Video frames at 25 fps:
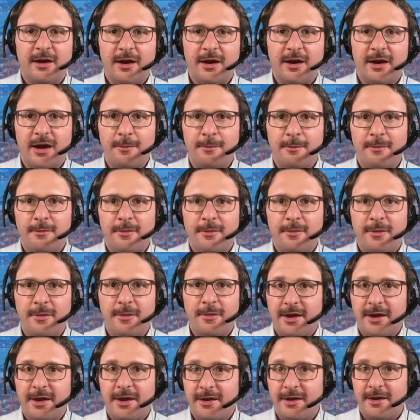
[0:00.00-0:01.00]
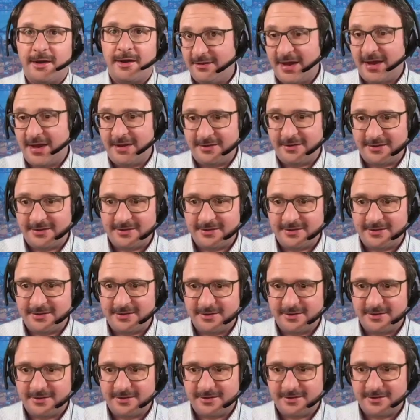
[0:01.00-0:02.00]
And in that
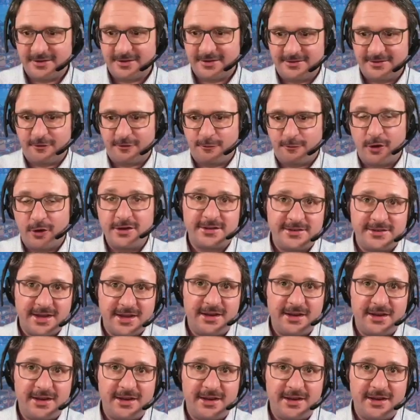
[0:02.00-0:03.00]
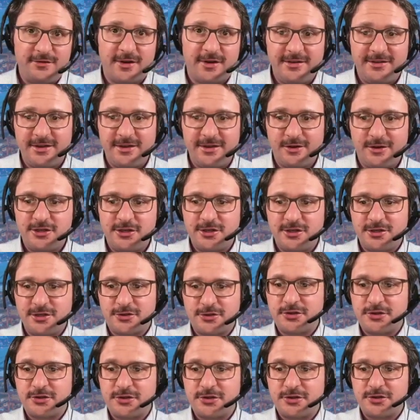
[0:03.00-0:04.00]
case, the set of points that satisfy these
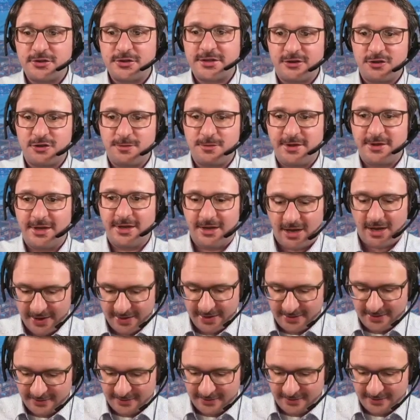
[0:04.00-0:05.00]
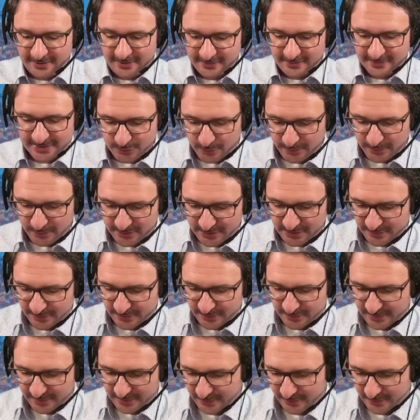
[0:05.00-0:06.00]
equations turns out to be a line. So that's what we do
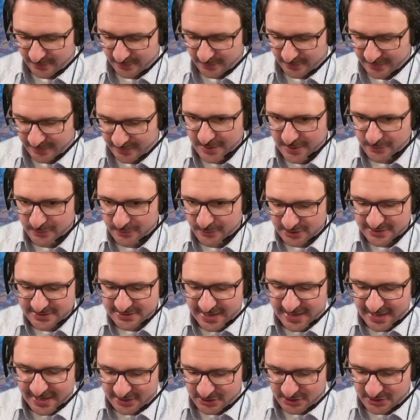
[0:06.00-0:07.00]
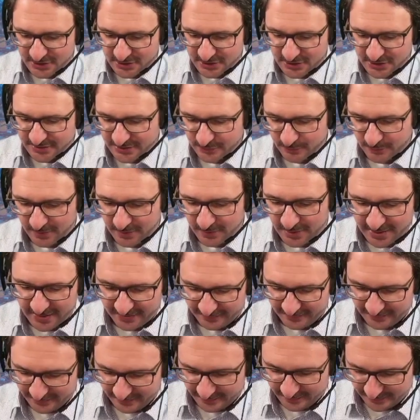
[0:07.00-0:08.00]
in part A. We just sketch these two
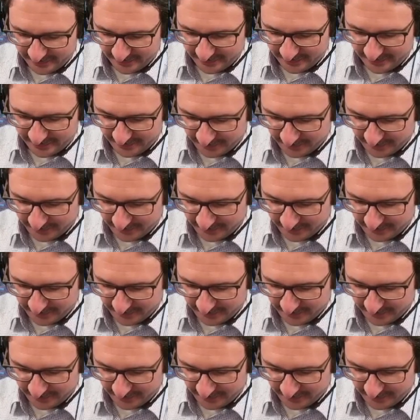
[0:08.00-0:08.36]
lines here.